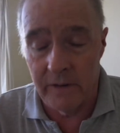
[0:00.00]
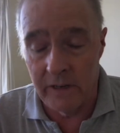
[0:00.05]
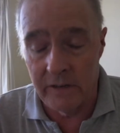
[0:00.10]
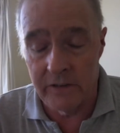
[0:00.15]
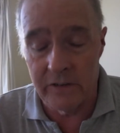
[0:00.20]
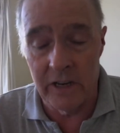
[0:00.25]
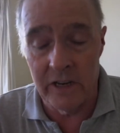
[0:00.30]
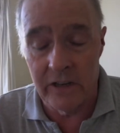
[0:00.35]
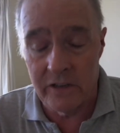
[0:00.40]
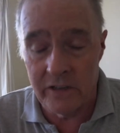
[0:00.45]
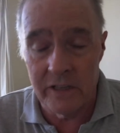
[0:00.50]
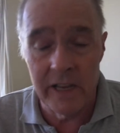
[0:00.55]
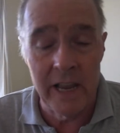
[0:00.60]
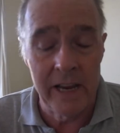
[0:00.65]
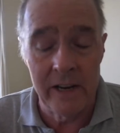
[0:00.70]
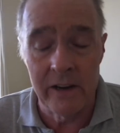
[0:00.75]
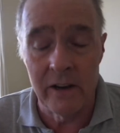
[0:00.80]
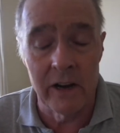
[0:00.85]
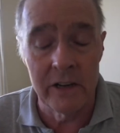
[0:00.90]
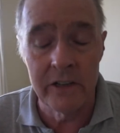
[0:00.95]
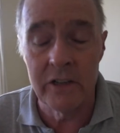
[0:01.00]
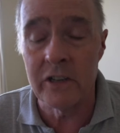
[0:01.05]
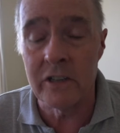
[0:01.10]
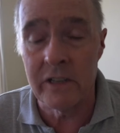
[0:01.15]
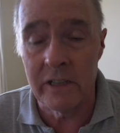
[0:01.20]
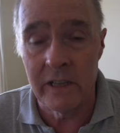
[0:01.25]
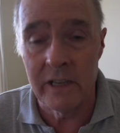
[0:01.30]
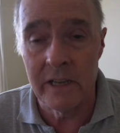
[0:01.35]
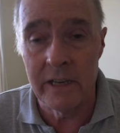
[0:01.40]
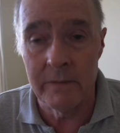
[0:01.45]
Since then, I
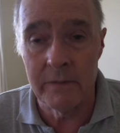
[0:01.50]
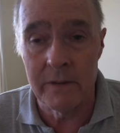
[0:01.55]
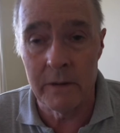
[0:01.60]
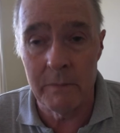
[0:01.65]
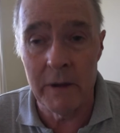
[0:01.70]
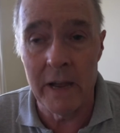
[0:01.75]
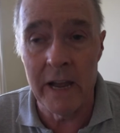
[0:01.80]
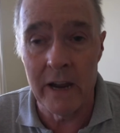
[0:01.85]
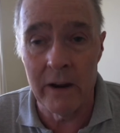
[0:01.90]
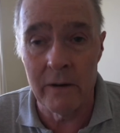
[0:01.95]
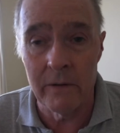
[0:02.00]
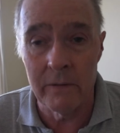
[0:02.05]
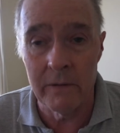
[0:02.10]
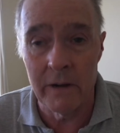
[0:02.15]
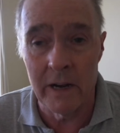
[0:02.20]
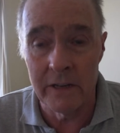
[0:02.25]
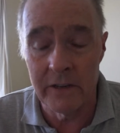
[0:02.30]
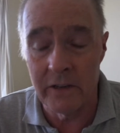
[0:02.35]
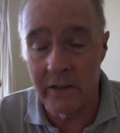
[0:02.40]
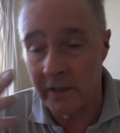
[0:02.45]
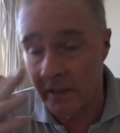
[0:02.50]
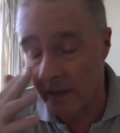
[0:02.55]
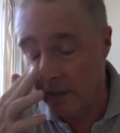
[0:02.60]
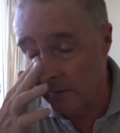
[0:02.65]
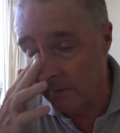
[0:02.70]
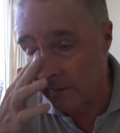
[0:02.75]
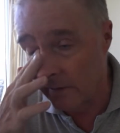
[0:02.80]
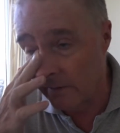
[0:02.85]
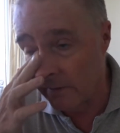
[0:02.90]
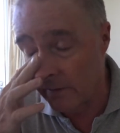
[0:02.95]
just leave the
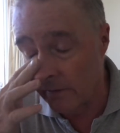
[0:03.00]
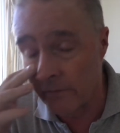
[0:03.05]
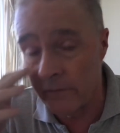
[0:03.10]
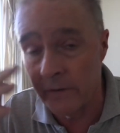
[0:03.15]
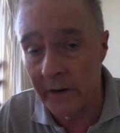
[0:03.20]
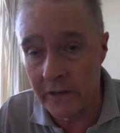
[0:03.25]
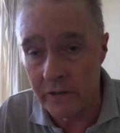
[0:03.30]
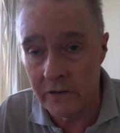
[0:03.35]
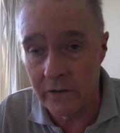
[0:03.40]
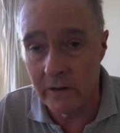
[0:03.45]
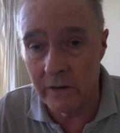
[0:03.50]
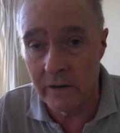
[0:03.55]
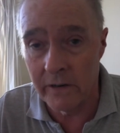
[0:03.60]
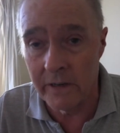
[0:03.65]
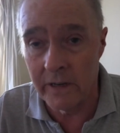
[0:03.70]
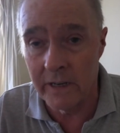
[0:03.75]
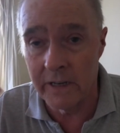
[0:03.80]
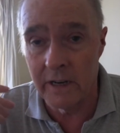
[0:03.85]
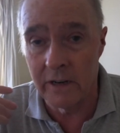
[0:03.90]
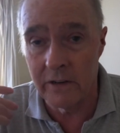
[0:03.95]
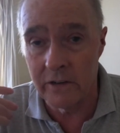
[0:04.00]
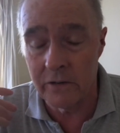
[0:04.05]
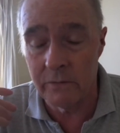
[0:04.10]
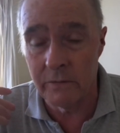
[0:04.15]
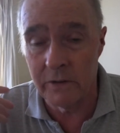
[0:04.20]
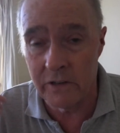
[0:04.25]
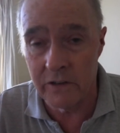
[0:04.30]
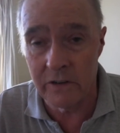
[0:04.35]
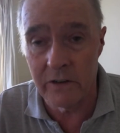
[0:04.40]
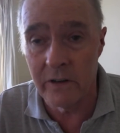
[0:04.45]
fridge on. I don't
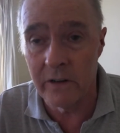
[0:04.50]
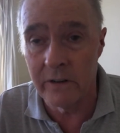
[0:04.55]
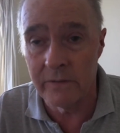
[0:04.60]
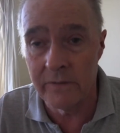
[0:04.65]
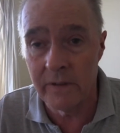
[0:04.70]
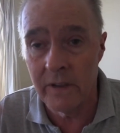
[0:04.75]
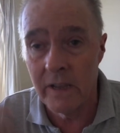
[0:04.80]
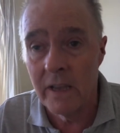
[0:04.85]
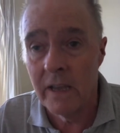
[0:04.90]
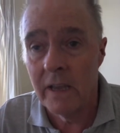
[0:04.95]
switch it off.